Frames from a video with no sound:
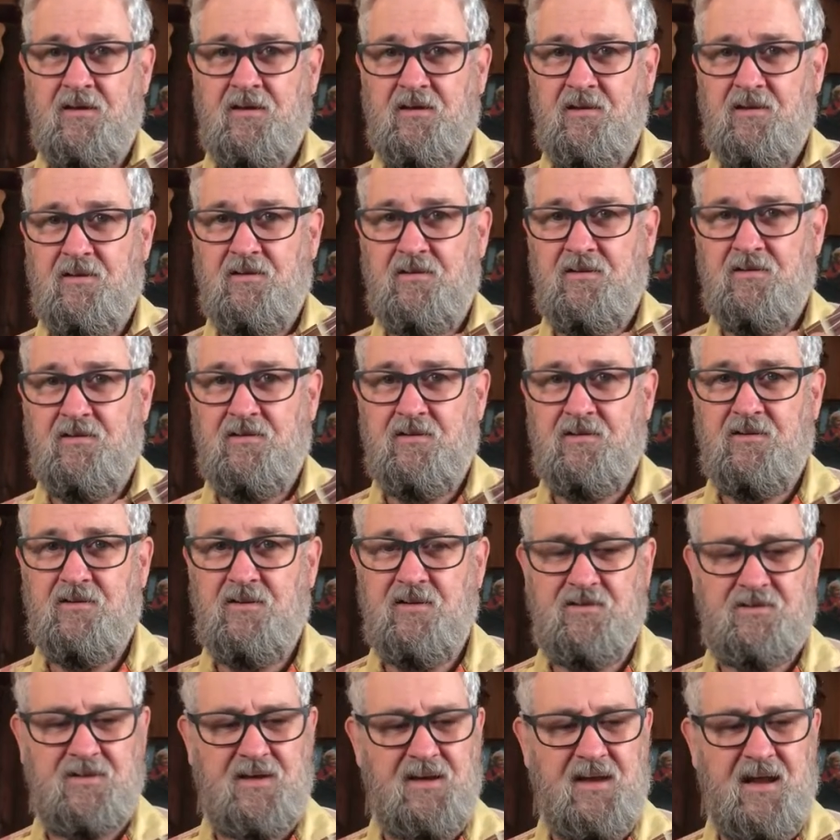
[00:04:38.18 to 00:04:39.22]

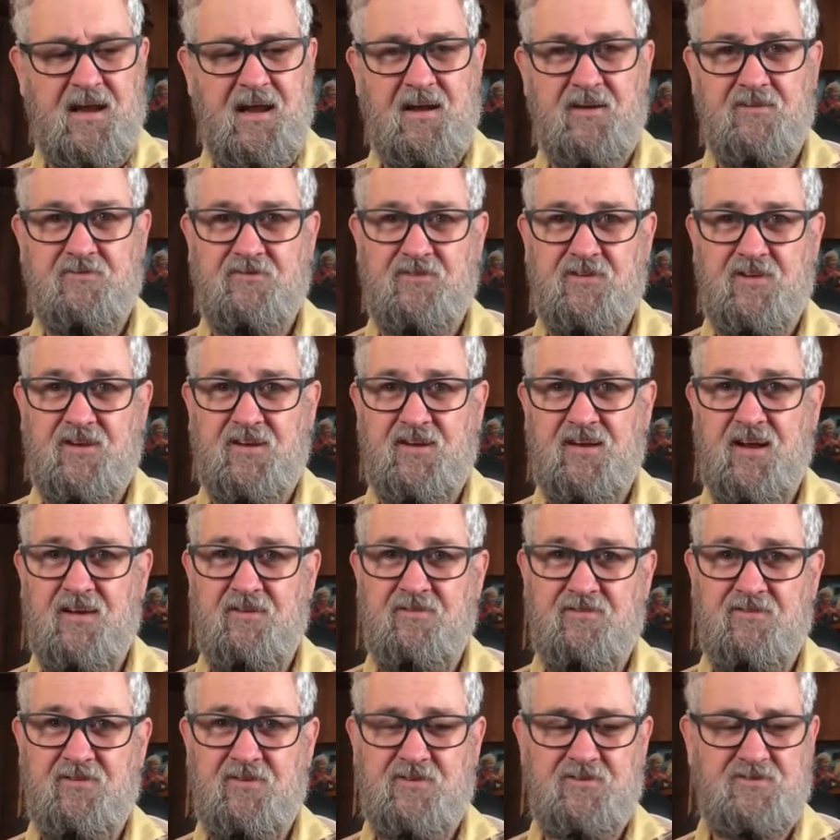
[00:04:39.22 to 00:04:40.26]
And then out for the
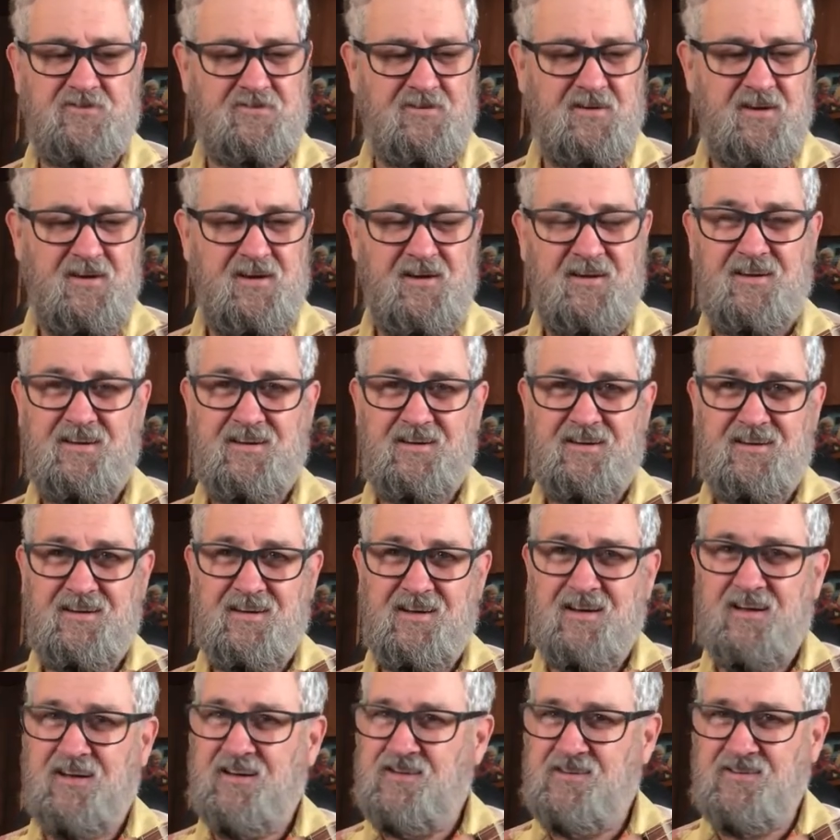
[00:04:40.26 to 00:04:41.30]
F.
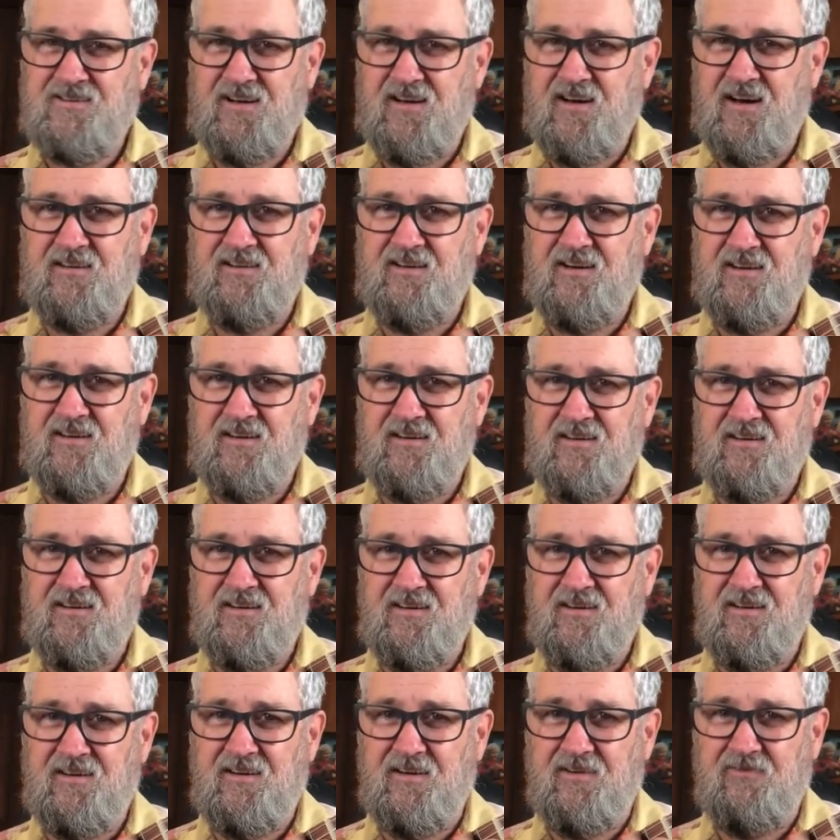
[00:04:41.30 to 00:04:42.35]
Because I don't think
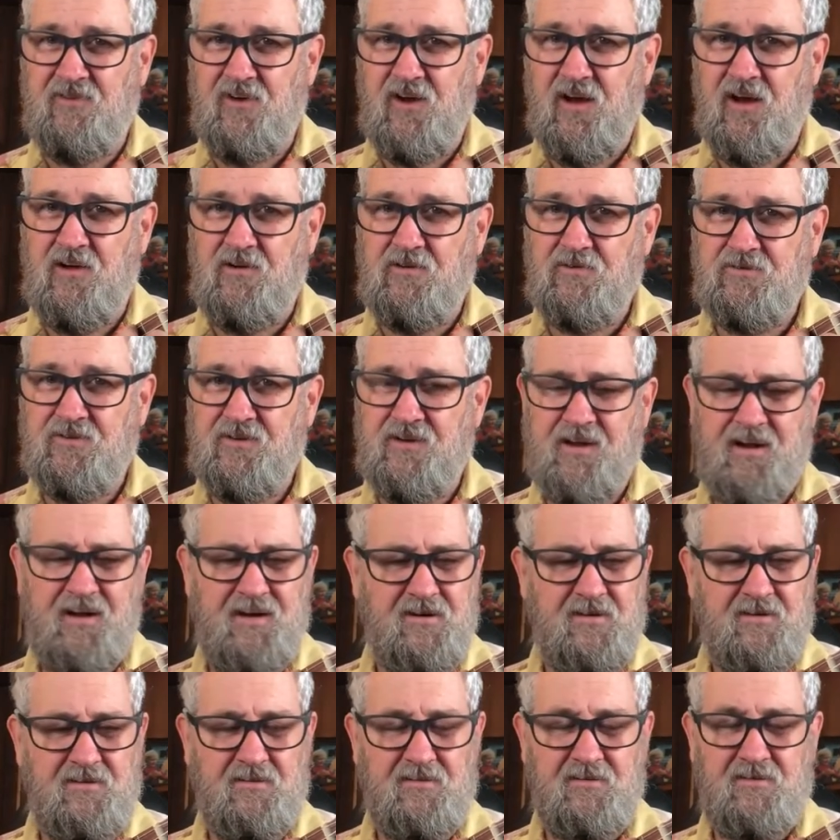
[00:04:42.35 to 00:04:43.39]
if you hold that
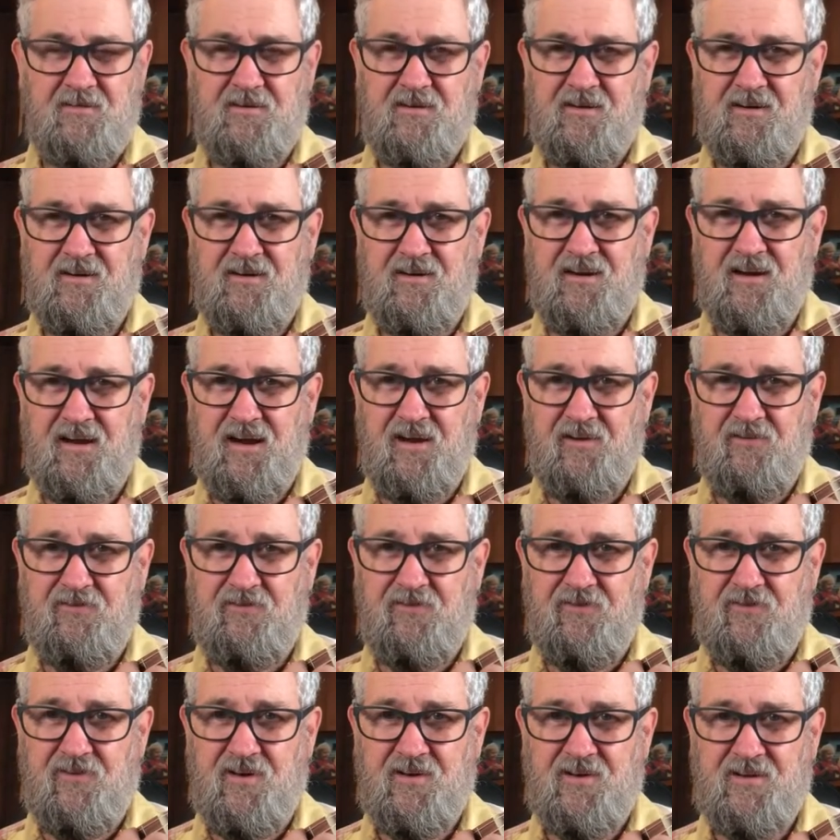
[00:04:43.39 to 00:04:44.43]

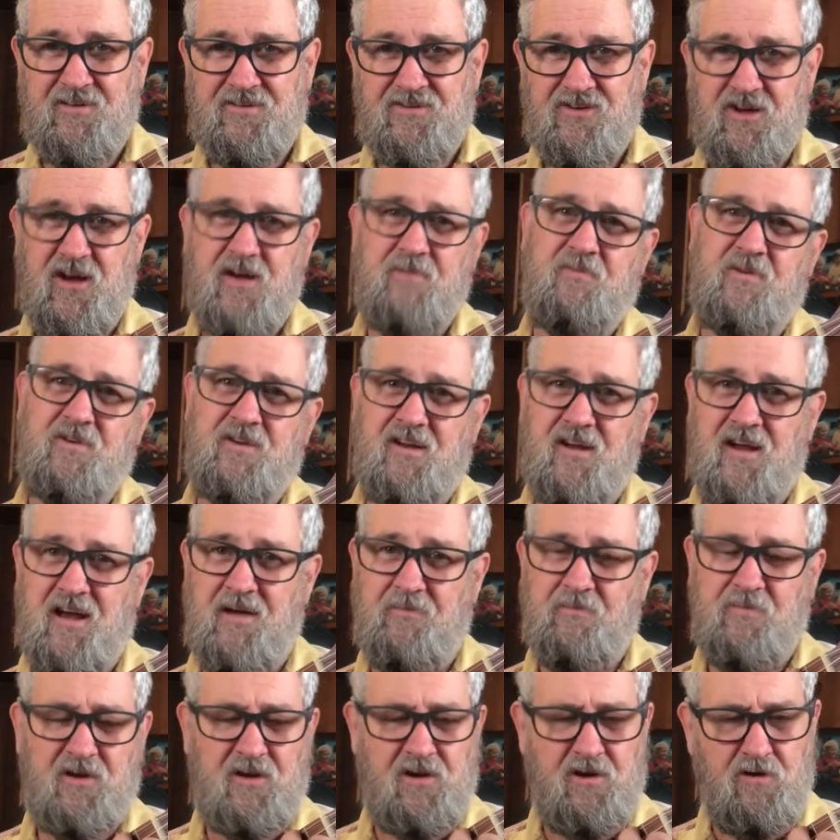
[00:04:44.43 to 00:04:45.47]
F shape in the
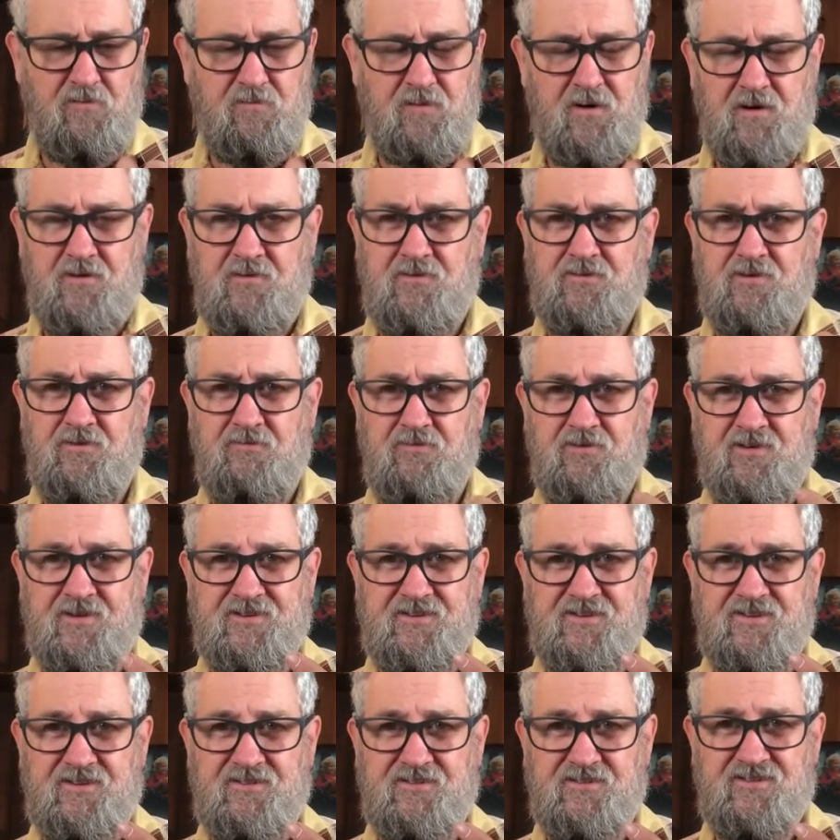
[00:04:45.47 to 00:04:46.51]
arm and the elbow and the
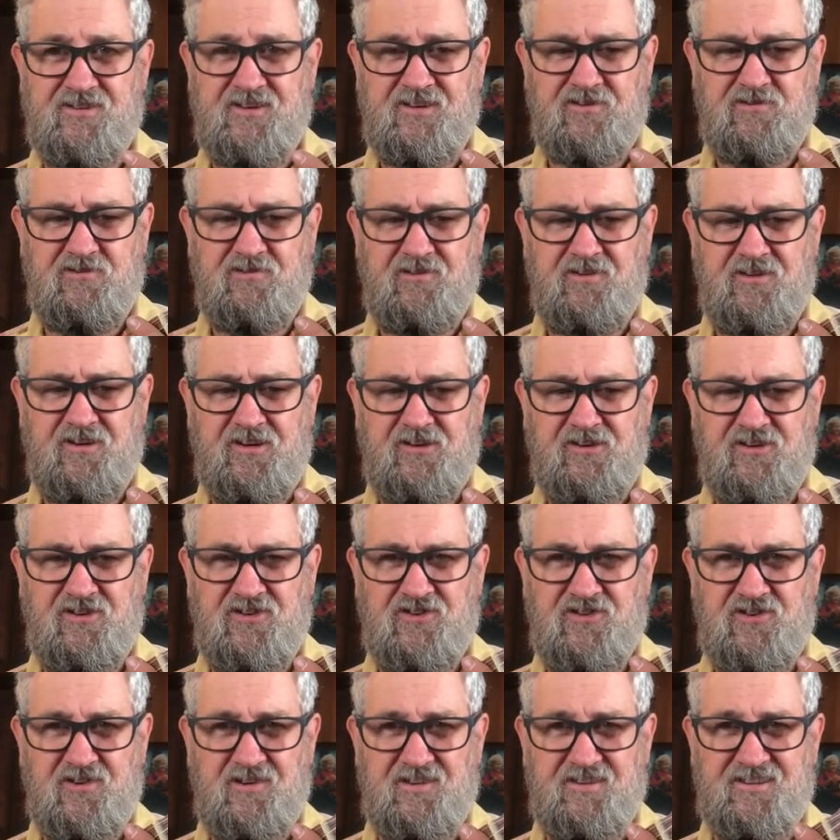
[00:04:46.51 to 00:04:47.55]
wrist, etc., and then you
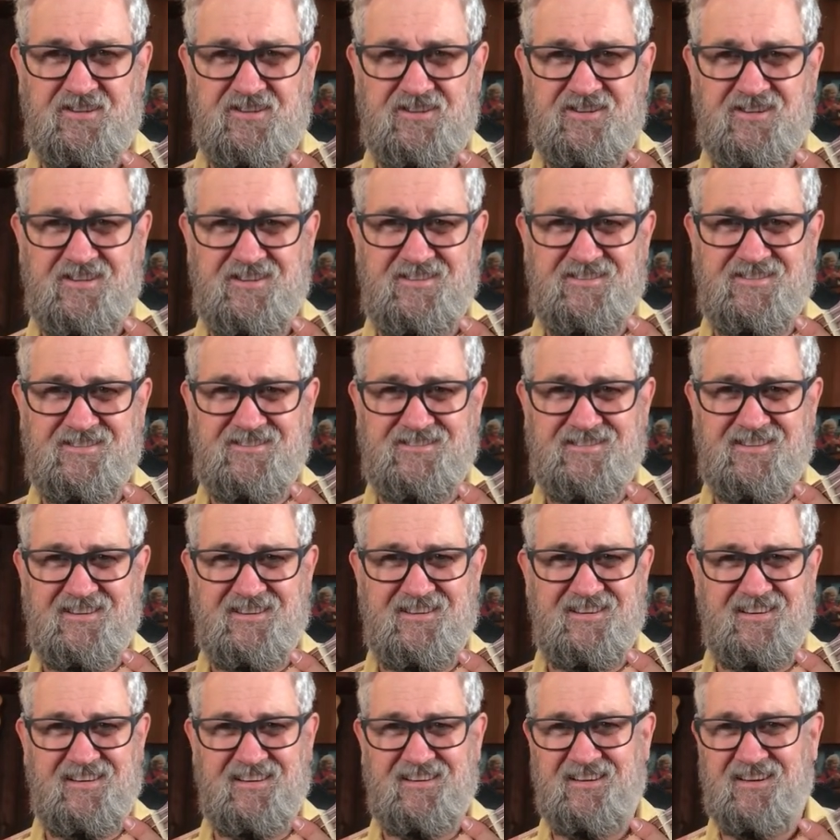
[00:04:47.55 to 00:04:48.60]
try to change it to
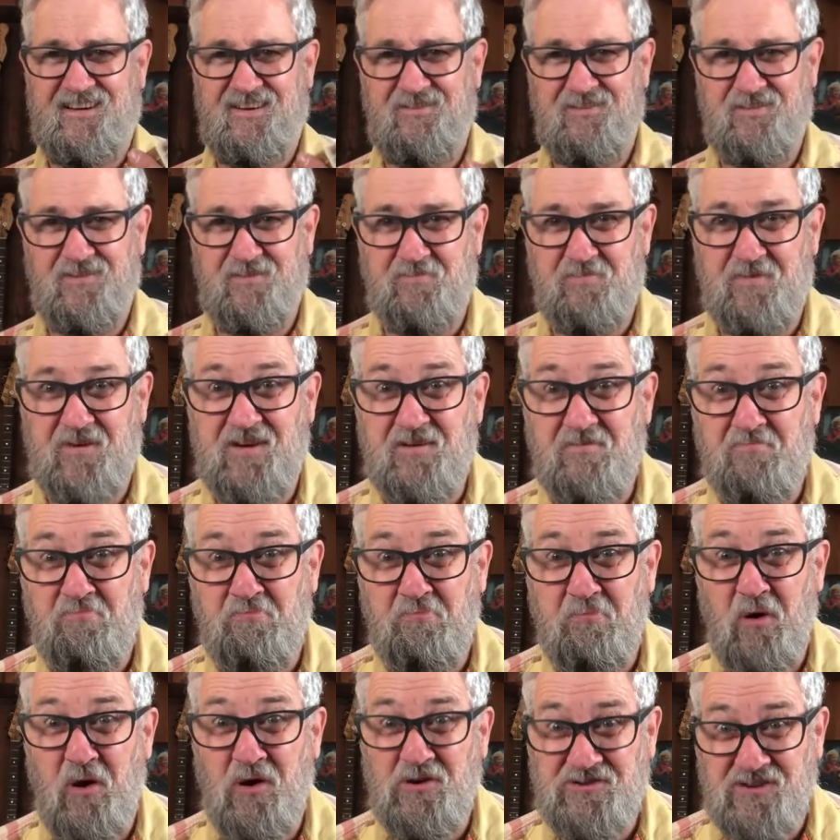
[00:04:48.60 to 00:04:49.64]
that would be
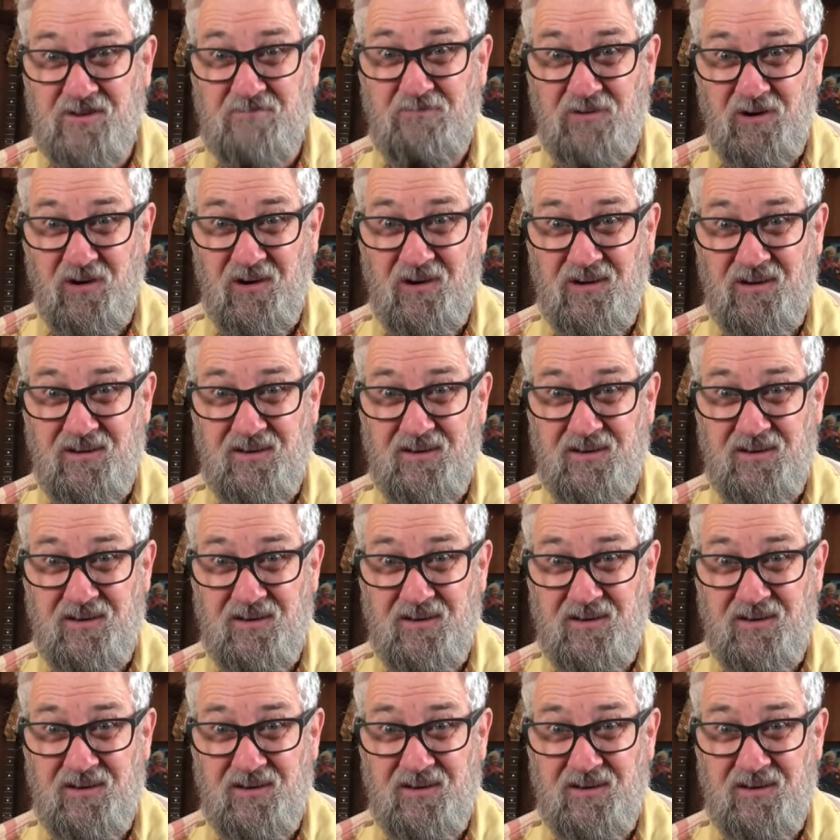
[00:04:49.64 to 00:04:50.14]
impossible.